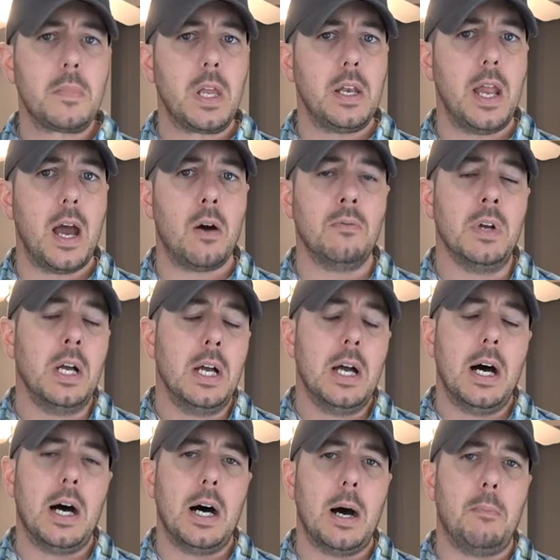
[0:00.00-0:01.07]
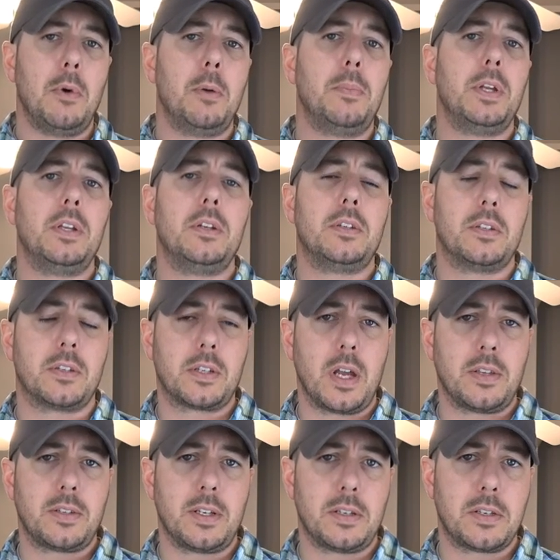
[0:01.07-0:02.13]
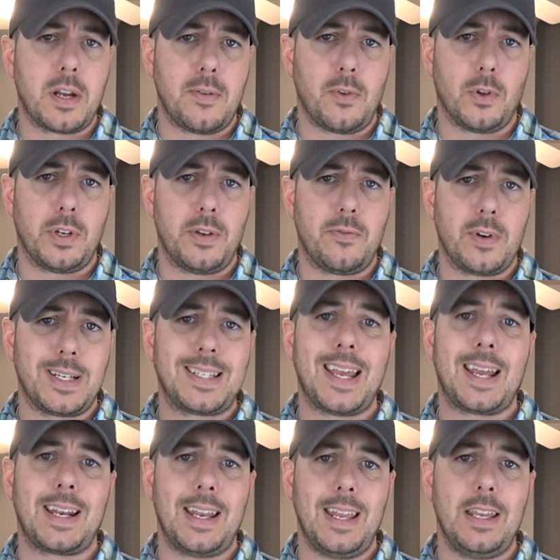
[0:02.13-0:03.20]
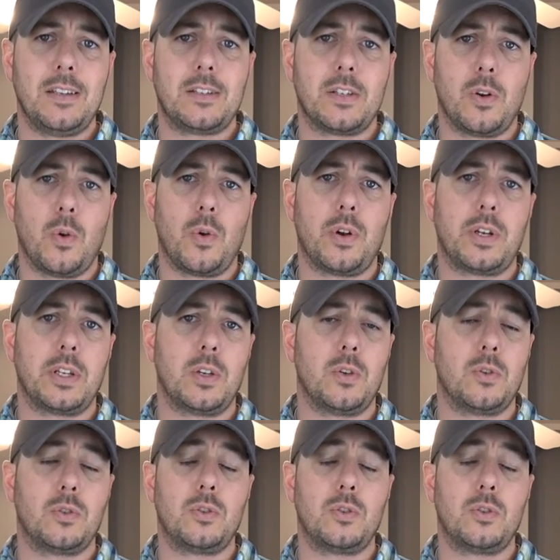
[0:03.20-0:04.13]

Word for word: Now, uh, I'm going to be discussing several different techniques in order to,